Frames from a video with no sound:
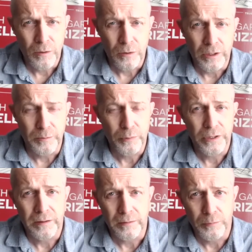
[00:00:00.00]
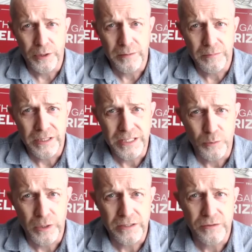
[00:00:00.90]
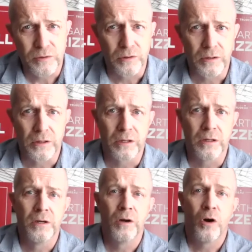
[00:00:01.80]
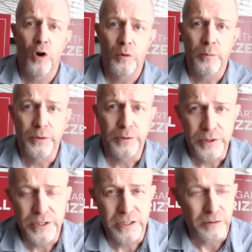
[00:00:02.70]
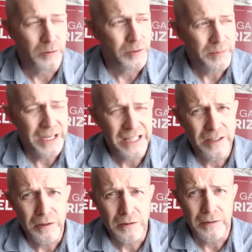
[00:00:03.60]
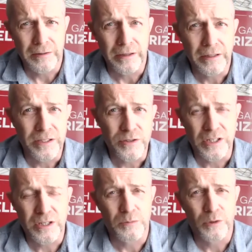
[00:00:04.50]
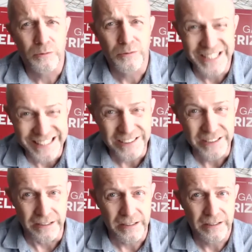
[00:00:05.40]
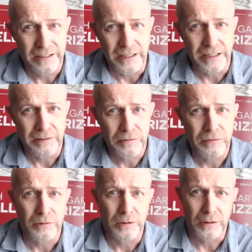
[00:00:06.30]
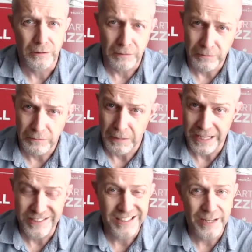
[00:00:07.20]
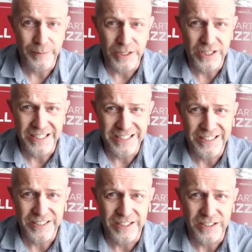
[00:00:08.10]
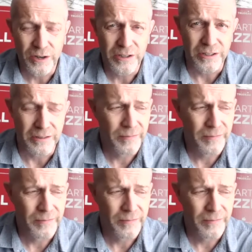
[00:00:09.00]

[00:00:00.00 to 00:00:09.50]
Going to put in place ways for homeowners to make their construction more resilient for as climate change hits us harder.